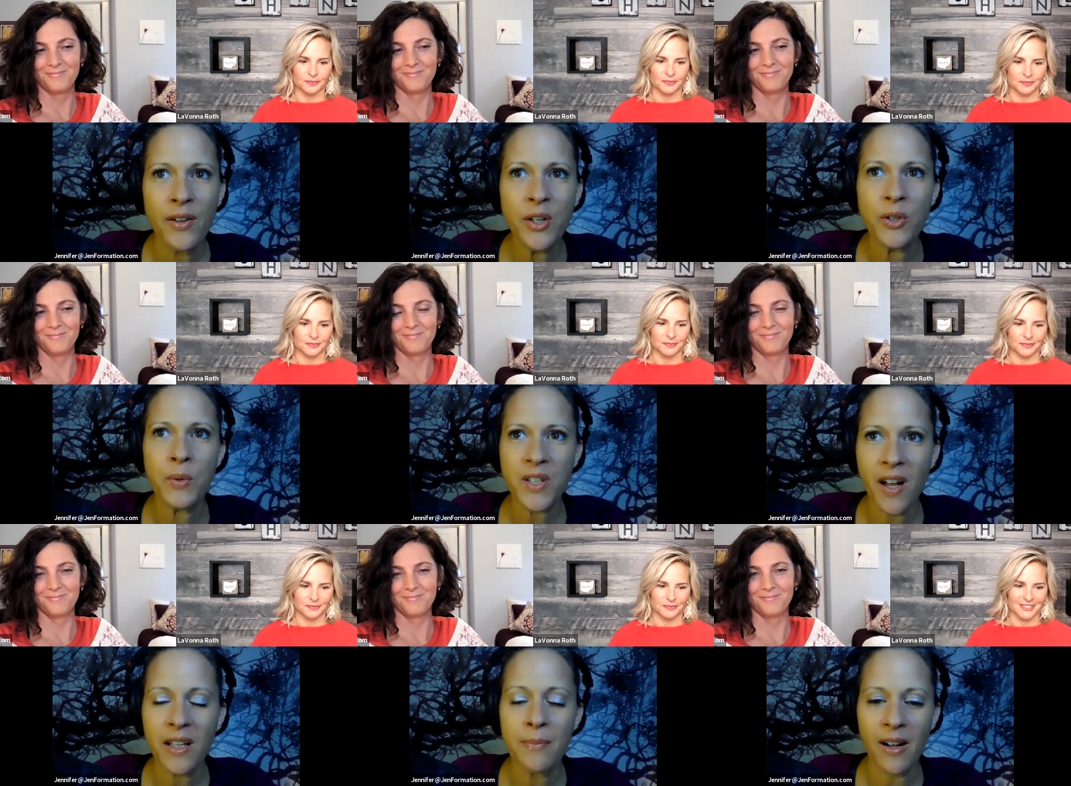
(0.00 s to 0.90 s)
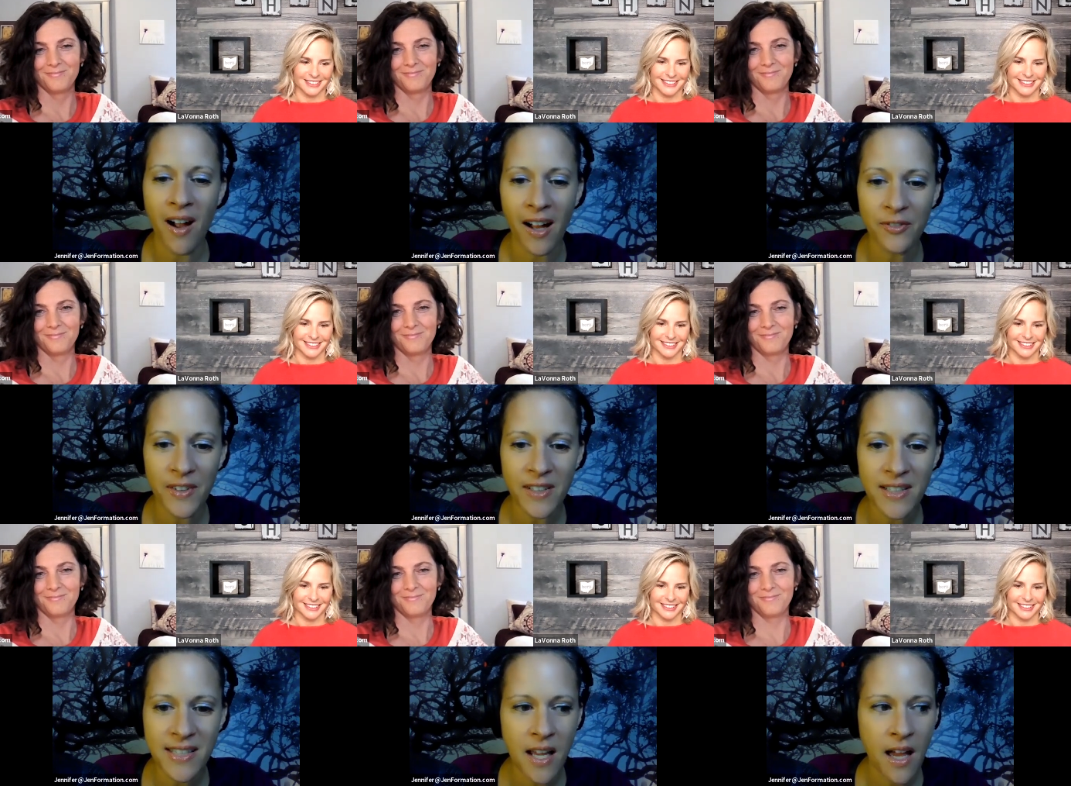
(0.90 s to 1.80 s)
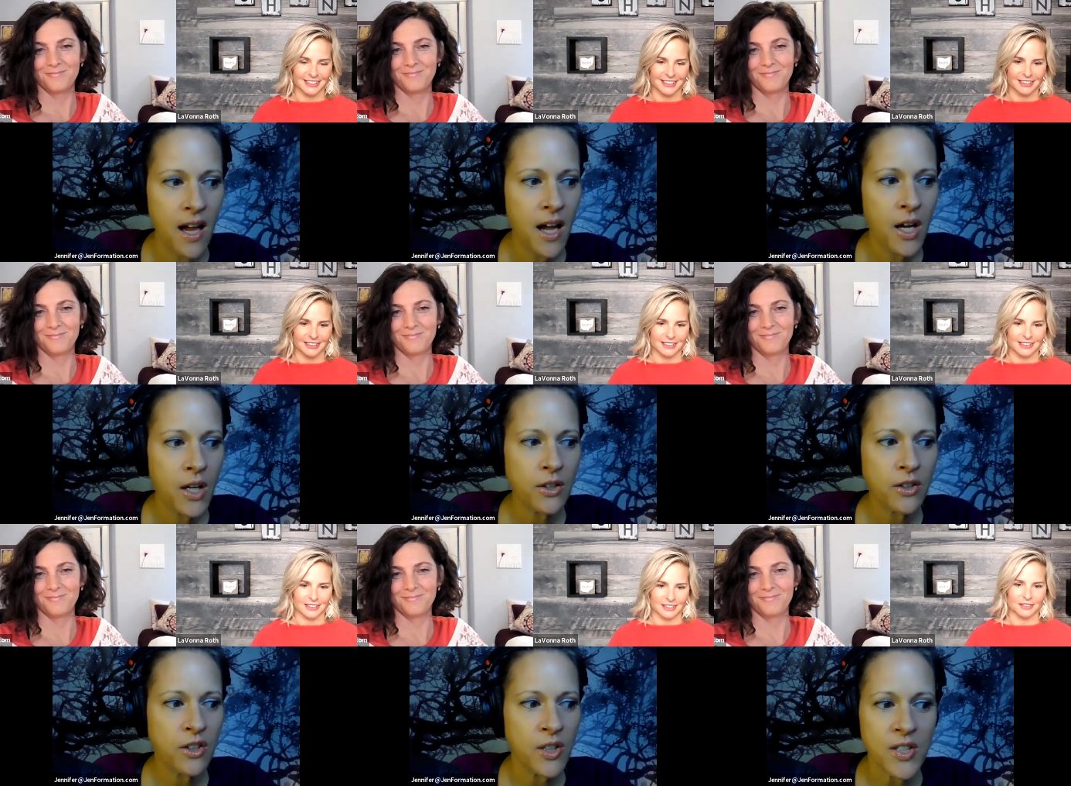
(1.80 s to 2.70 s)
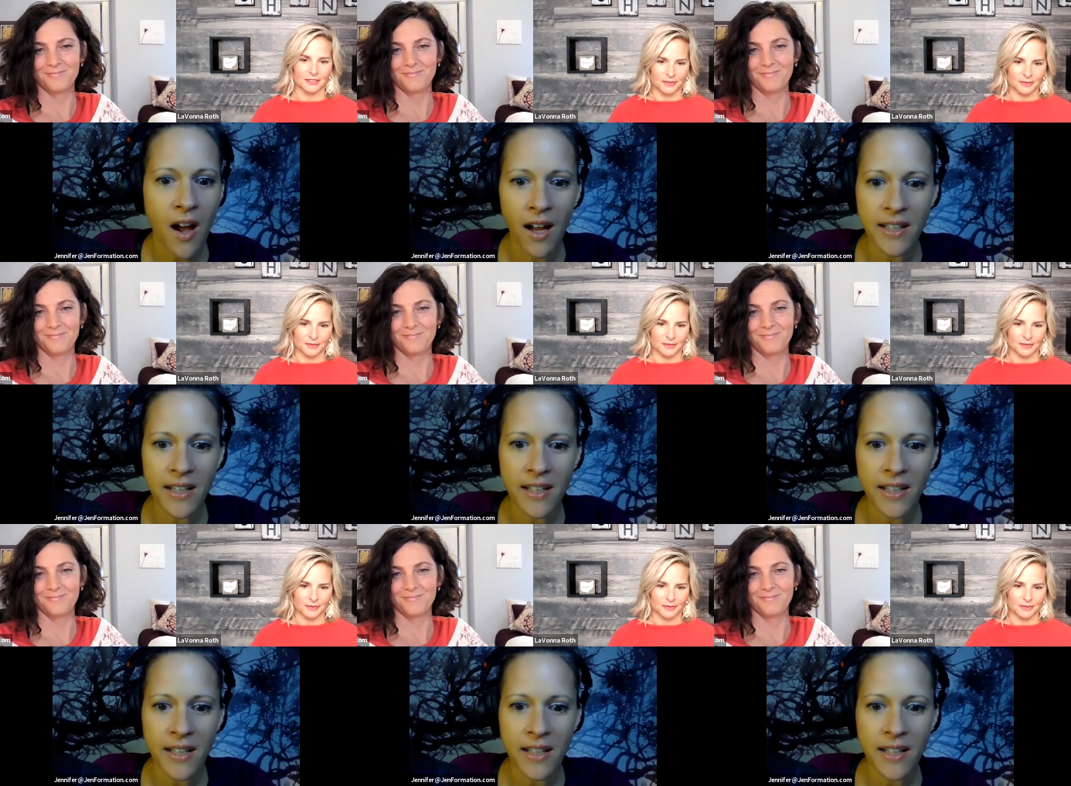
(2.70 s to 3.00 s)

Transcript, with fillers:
Speaker 1: you know, you were talking about confidence. You're mm-hmm.